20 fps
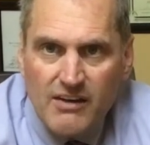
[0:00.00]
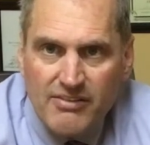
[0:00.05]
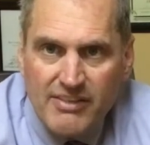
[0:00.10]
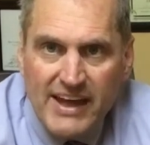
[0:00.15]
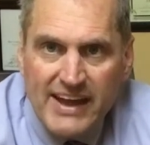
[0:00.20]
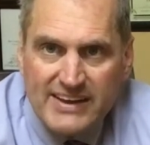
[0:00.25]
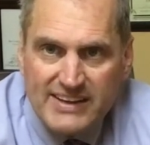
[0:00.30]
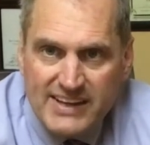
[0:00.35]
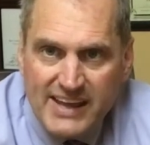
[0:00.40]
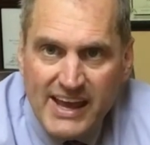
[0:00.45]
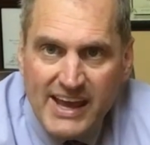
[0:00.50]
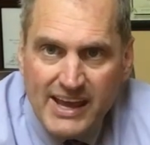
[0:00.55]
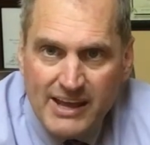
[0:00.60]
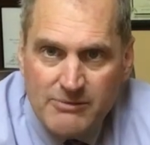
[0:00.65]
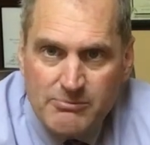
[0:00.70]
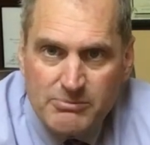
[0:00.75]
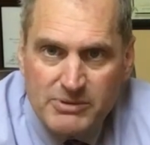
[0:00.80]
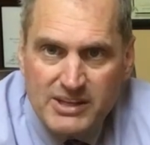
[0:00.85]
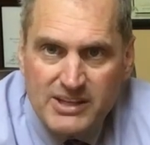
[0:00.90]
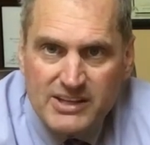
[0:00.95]
that
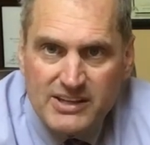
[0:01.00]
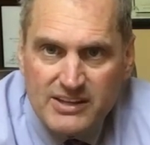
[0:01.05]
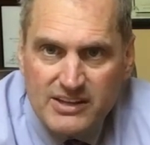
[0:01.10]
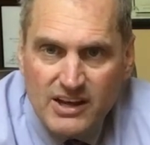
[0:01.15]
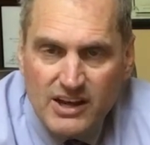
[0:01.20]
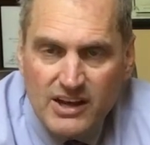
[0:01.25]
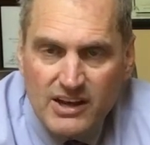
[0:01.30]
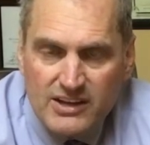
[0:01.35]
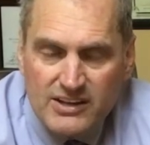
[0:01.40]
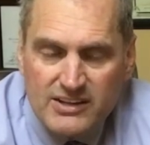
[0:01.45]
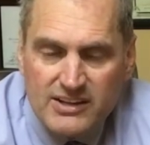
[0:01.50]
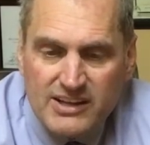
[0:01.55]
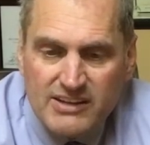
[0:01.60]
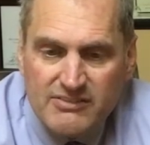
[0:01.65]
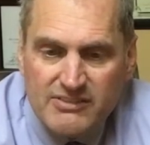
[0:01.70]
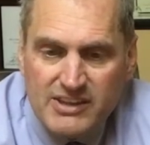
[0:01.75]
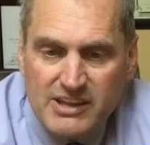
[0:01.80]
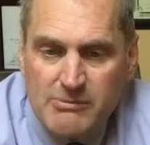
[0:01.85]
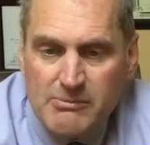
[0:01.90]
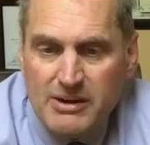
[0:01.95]
can be
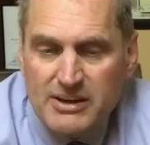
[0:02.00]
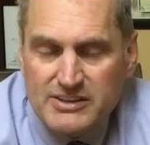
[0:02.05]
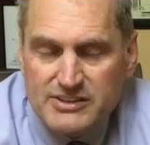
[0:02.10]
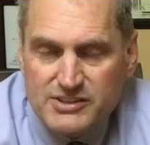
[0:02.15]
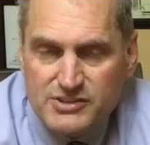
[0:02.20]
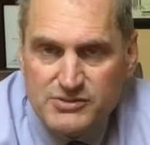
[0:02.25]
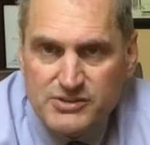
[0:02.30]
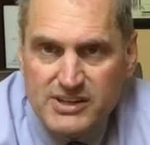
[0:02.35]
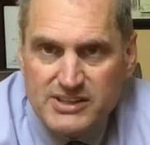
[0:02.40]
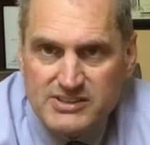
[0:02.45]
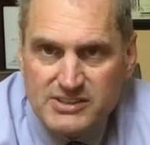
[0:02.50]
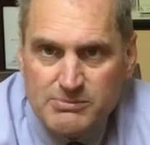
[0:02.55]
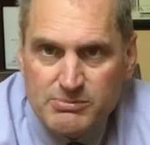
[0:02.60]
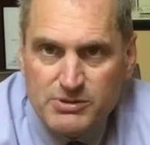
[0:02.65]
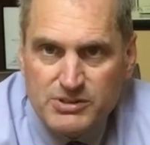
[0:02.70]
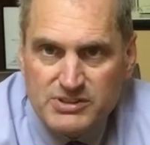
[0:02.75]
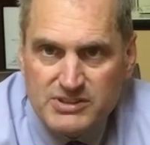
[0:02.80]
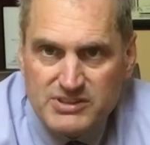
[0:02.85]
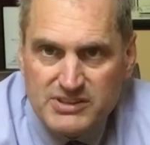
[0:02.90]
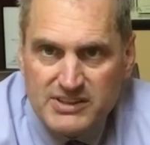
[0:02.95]
given the amount of stress a
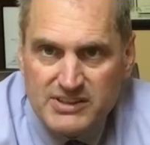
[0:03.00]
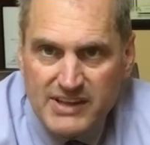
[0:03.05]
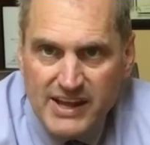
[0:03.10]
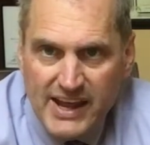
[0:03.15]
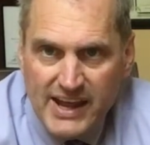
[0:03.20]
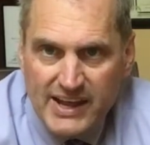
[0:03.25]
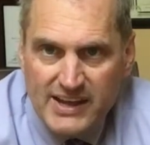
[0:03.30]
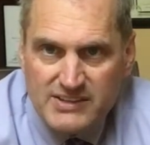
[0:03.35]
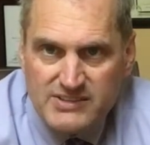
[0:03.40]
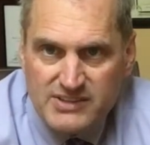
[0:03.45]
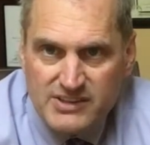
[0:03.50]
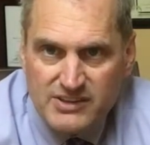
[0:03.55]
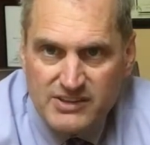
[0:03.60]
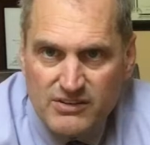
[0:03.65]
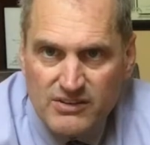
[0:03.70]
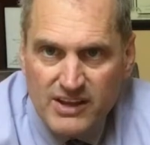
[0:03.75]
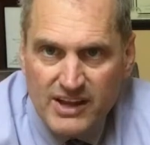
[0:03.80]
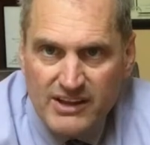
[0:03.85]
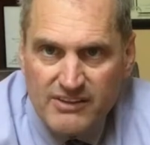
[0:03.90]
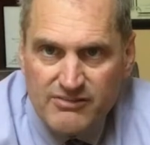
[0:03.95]
person has
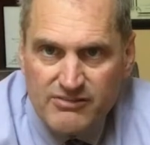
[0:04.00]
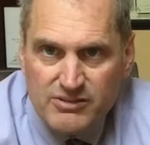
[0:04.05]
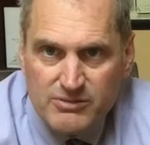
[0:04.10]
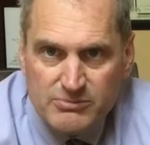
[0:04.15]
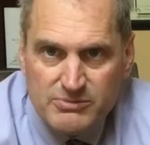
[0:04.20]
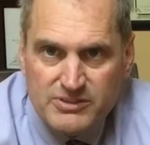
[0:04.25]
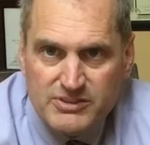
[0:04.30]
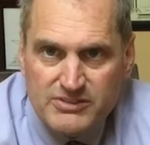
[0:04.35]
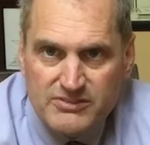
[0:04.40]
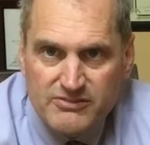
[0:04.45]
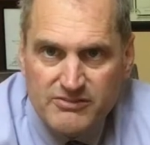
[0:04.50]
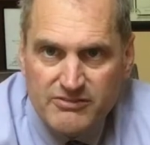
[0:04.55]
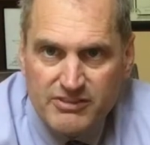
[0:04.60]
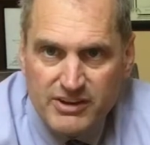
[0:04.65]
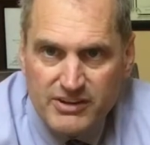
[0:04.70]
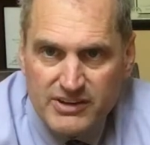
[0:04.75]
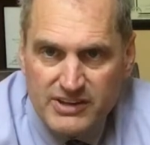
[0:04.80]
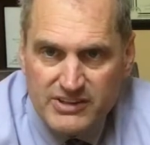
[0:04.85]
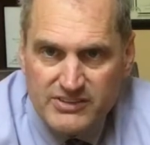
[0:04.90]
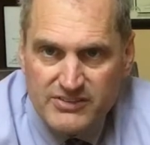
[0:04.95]
life from
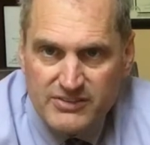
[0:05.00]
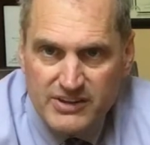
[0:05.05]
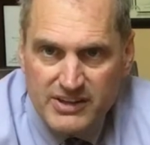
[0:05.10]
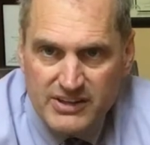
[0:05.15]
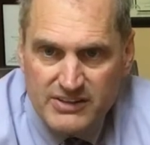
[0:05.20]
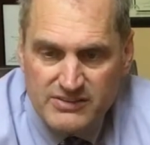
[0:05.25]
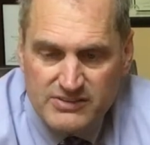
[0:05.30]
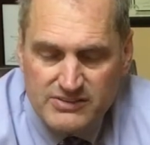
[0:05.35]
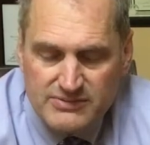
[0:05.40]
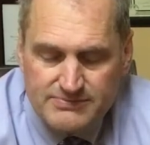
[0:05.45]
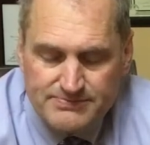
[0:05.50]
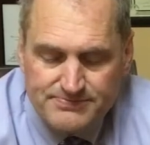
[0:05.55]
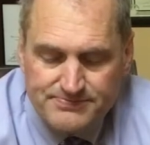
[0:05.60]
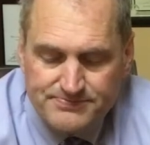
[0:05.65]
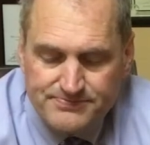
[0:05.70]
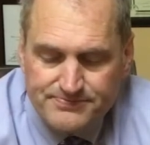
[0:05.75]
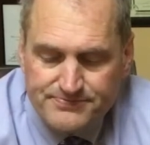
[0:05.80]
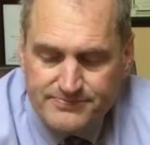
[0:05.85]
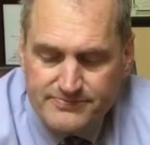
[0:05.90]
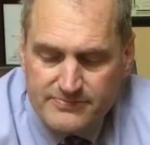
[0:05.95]
various things.
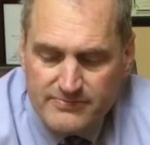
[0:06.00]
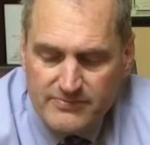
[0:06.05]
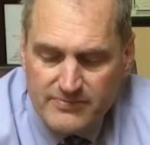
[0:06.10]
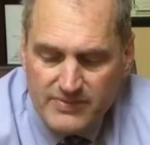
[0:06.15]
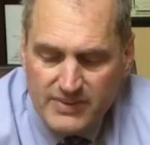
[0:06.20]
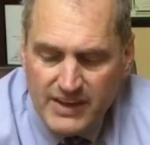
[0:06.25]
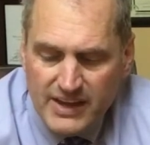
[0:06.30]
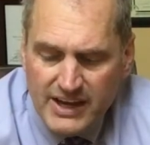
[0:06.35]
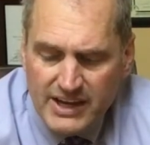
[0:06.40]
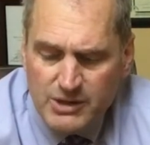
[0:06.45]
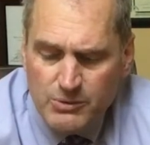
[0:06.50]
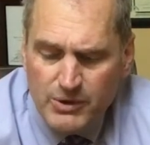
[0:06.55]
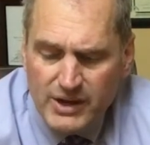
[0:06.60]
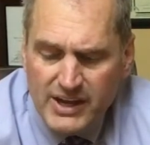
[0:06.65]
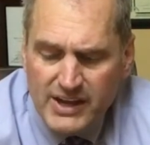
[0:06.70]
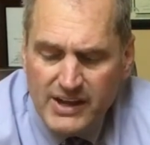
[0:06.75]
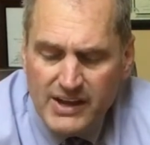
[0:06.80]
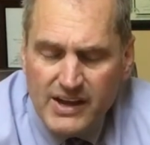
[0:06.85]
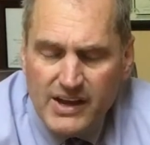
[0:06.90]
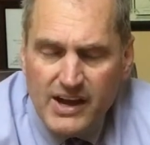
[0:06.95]
Anyway,